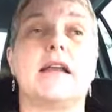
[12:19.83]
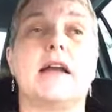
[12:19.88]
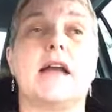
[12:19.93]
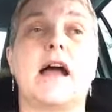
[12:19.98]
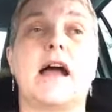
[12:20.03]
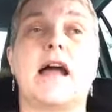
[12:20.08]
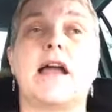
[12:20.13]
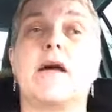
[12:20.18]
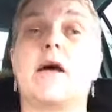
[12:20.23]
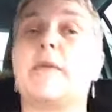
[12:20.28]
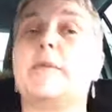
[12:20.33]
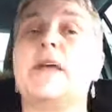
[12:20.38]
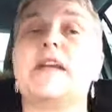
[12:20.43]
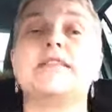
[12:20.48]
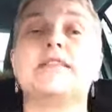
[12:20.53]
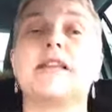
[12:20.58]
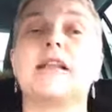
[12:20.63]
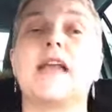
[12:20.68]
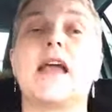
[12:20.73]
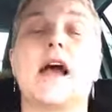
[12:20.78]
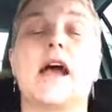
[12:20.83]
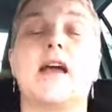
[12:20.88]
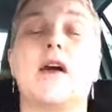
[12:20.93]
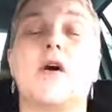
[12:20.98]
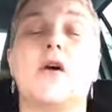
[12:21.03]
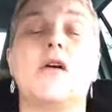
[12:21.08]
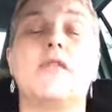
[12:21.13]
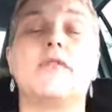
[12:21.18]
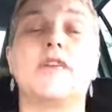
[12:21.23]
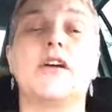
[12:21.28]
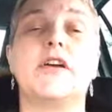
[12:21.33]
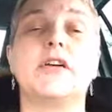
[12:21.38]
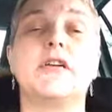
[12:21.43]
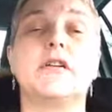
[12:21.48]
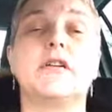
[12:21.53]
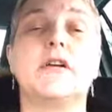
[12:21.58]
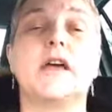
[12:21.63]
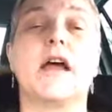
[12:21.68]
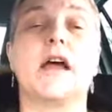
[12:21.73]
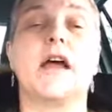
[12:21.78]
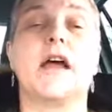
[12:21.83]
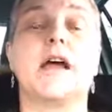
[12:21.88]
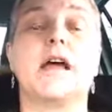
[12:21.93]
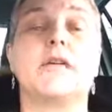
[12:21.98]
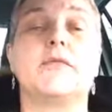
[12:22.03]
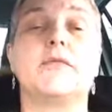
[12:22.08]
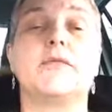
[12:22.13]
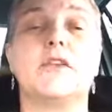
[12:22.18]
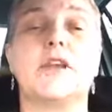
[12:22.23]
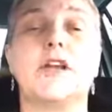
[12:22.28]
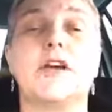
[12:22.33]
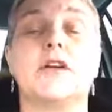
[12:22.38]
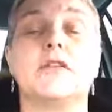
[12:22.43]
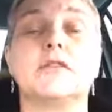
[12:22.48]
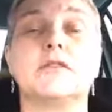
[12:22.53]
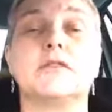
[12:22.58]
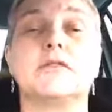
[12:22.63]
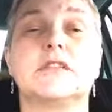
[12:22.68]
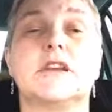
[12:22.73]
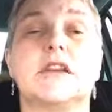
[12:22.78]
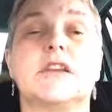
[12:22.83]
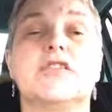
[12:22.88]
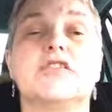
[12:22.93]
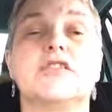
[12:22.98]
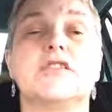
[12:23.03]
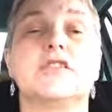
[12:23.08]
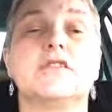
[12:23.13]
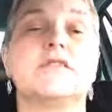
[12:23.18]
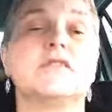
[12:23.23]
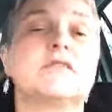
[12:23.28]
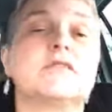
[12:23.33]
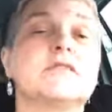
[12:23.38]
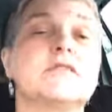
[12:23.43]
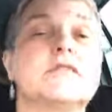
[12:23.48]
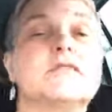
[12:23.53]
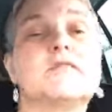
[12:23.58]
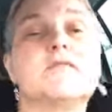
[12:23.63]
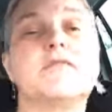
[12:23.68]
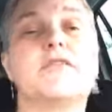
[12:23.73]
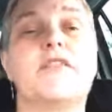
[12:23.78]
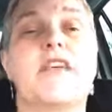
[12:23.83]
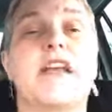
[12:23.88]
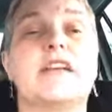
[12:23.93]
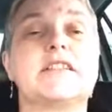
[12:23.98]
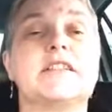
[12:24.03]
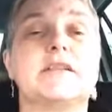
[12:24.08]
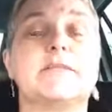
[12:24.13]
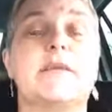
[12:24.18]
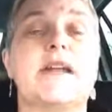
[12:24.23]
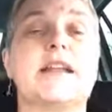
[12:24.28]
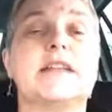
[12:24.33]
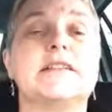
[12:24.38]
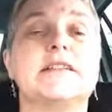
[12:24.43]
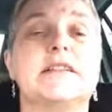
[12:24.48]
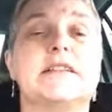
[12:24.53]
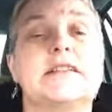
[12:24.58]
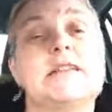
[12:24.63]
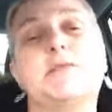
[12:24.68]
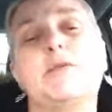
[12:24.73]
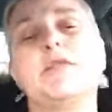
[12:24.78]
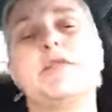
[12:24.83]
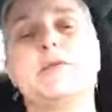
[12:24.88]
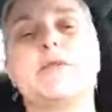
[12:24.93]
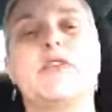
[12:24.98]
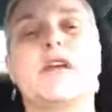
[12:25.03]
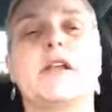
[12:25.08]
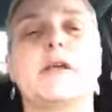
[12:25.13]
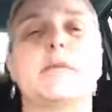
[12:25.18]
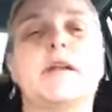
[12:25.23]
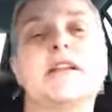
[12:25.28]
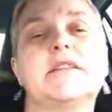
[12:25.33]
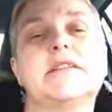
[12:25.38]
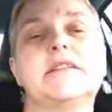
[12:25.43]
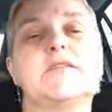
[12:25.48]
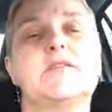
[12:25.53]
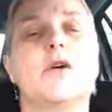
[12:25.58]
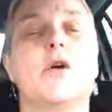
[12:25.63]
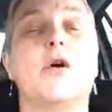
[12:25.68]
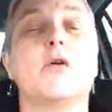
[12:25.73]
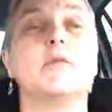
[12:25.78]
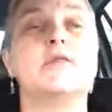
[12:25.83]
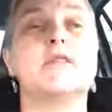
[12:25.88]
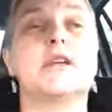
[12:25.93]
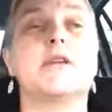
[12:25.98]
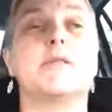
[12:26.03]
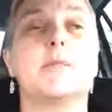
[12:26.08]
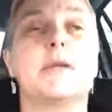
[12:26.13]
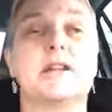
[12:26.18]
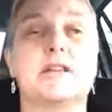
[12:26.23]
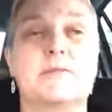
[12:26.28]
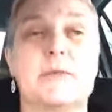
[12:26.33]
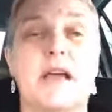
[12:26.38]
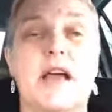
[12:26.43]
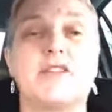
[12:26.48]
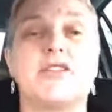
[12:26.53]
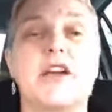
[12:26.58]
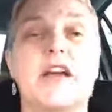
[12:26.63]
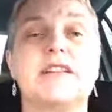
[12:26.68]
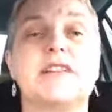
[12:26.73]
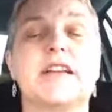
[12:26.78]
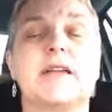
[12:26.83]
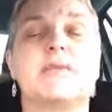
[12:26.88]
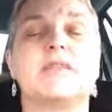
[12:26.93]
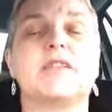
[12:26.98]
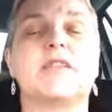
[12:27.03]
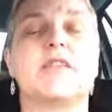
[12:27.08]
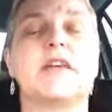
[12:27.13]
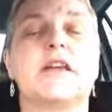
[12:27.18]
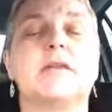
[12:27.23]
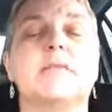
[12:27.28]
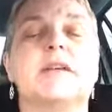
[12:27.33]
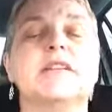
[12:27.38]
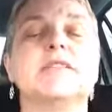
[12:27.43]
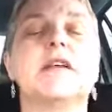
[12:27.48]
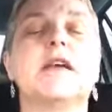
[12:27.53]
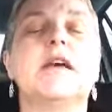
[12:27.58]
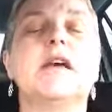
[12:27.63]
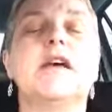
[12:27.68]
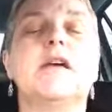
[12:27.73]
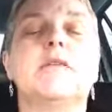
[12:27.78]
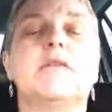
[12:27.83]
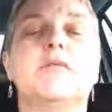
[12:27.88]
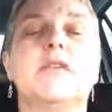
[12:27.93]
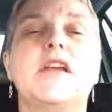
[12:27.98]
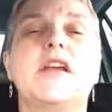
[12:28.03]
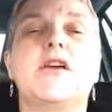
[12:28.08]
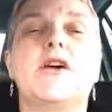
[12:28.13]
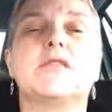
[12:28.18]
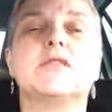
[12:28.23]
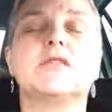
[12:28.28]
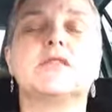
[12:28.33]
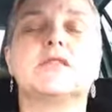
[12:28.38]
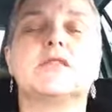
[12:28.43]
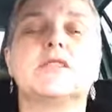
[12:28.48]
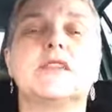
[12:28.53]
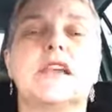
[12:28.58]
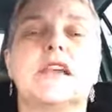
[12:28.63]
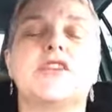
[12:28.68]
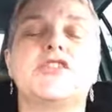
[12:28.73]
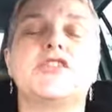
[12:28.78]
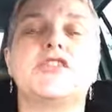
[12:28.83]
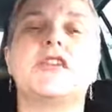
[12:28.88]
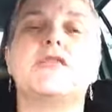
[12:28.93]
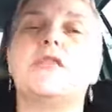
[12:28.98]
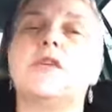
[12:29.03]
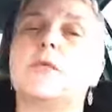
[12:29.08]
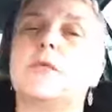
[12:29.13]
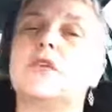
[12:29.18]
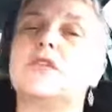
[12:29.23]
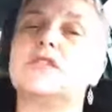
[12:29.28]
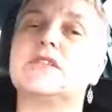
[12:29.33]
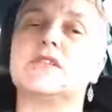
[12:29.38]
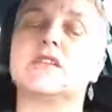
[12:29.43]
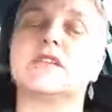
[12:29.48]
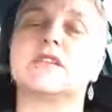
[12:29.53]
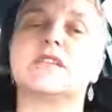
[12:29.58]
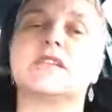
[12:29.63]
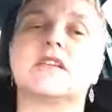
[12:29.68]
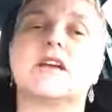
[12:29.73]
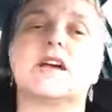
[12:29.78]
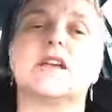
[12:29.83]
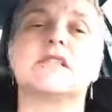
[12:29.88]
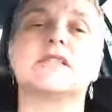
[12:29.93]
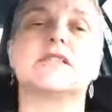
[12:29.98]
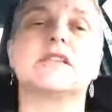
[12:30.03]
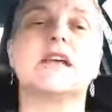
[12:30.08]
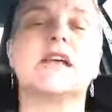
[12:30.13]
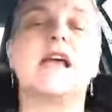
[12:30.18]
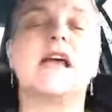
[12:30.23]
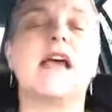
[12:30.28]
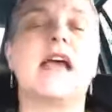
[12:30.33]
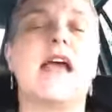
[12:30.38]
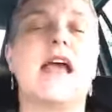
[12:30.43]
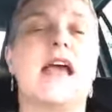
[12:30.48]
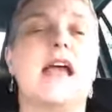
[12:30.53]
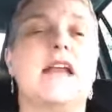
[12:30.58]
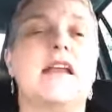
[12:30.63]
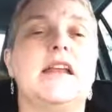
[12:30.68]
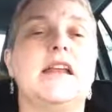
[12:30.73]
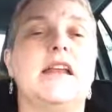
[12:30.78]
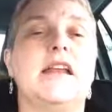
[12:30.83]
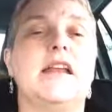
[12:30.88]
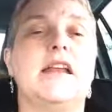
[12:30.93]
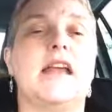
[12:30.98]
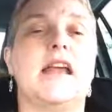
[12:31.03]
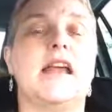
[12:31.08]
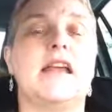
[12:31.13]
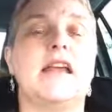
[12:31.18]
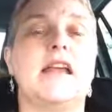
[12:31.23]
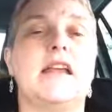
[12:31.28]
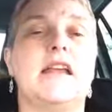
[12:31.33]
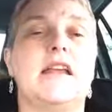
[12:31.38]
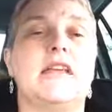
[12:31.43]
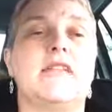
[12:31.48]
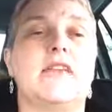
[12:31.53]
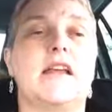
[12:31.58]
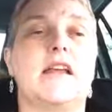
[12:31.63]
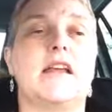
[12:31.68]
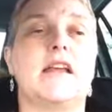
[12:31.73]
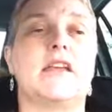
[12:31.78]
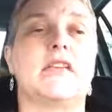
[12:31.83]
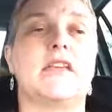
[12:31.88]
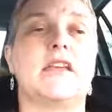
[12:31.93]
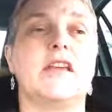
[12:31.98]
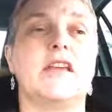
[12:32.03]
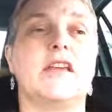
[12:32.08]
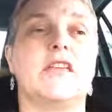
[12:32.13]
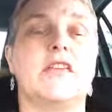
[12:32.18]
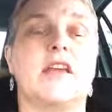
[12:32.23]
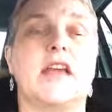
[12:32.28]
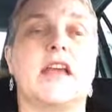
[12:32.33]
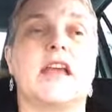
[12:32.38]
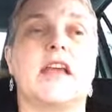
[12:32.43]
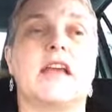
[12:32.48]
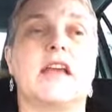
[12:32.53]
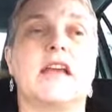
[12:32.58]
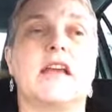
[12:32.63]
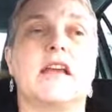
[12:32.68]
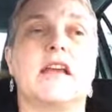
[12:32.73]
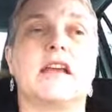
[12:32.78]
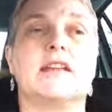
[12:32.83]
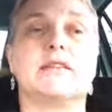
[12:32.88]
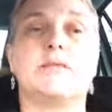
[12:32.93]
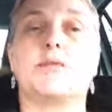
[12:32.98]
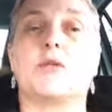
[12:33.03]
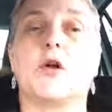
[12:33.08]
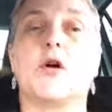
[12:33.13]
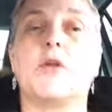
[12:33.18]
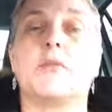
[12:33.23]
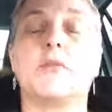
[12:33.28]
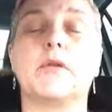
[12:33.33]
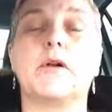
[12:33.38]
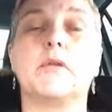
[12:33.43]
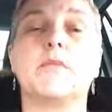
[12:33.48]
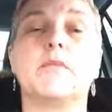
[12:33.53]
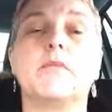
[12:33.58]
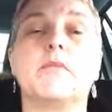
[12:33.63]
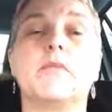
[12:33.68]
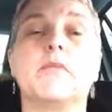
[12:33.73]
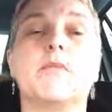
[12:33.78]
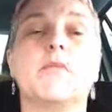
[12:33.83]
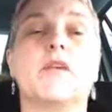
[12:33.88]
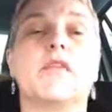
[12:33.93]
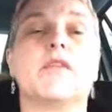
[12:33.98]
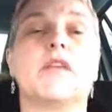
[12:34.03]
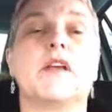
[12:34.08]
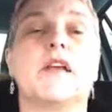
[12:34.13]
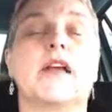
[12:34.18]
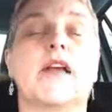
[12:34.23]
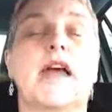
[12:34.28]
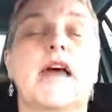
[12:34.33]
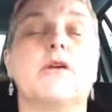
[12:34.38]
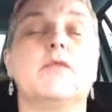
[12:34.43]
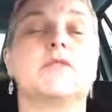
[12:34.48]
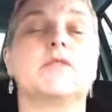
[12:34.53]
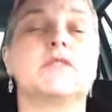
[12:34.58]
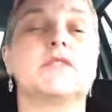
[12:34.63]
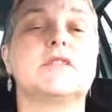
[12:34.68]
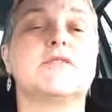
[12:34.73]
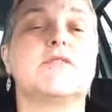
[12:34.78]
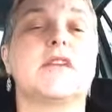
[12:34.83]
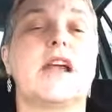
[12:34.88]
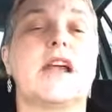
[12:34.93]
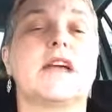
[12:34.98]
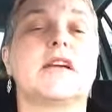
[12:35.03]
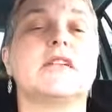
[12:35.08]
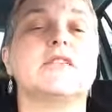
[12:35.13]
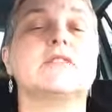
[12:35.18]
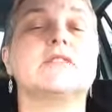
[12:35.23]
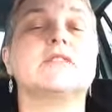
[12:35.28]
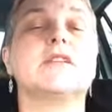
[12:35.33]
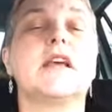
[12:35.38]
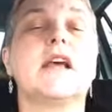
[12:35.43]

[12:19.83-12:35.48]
I offer free consultations, 30 minutes. It's supposed to be 30 minutes, it's not always 30 minutes, but I try to keep it to 30 minutes. Free consultation if you want to discuss anything that you think is a problem with your accounts and records.